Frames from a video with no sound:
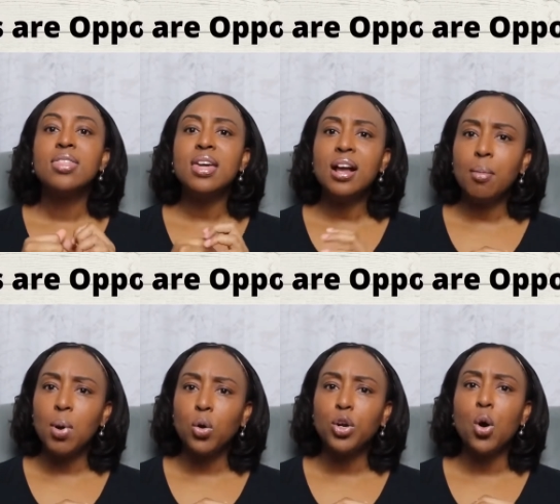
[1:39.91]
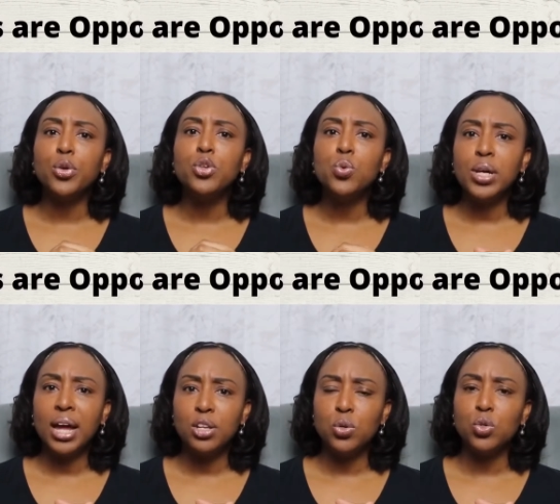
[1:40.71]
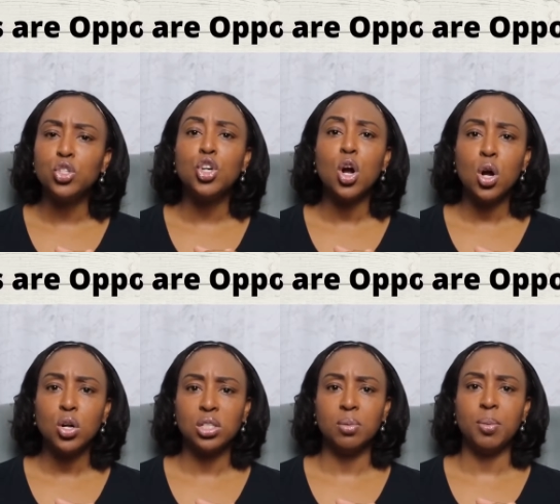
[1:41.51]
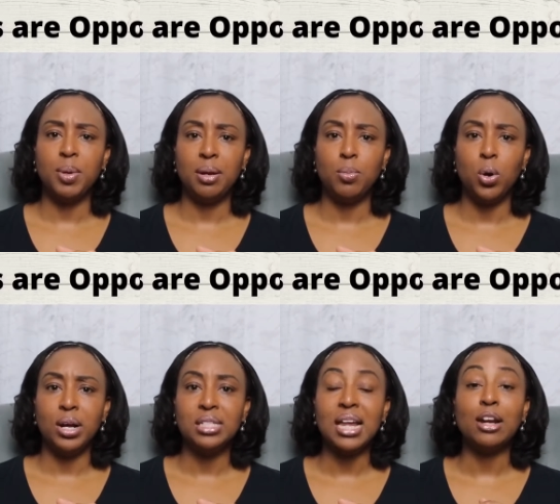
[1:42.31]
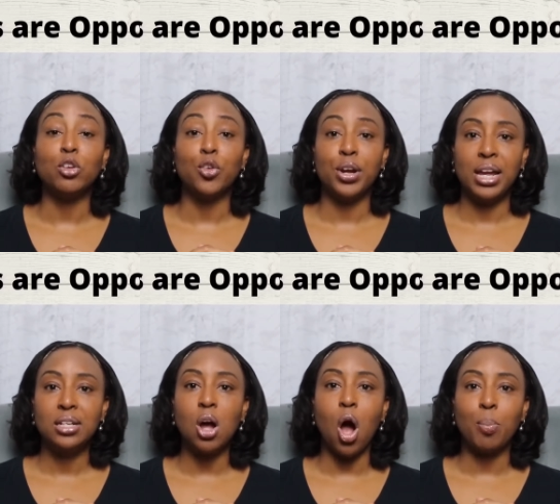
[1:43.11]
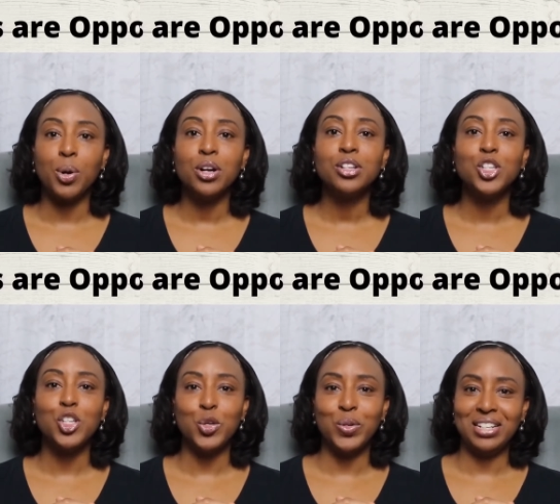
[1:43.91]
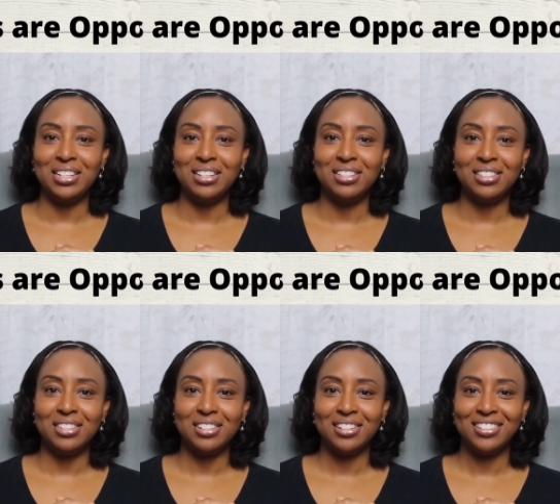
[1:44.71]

Think about how you can use your customer pain points and create opportunities.